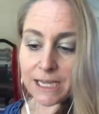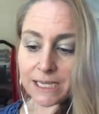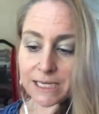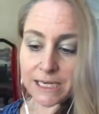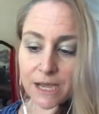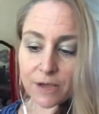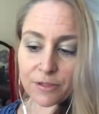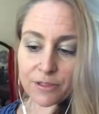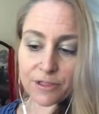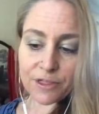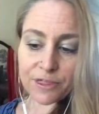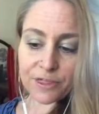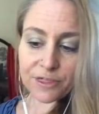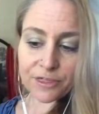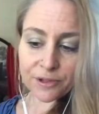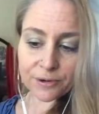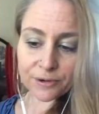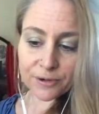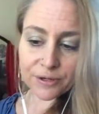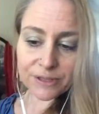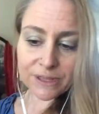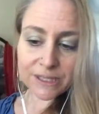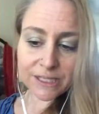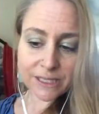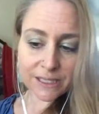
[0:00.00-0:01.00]
Now, the
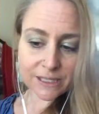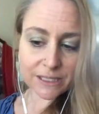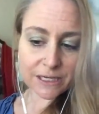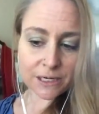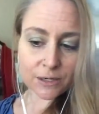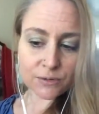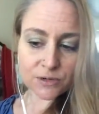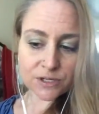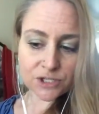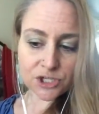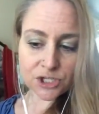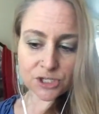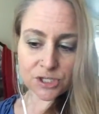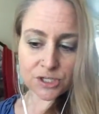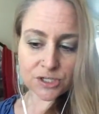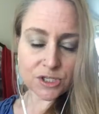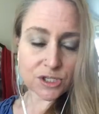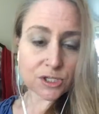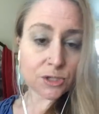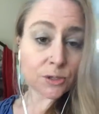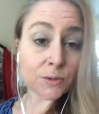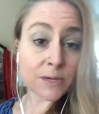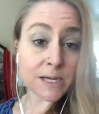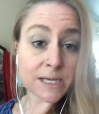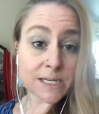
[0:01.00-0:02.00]
third thing that I want you to do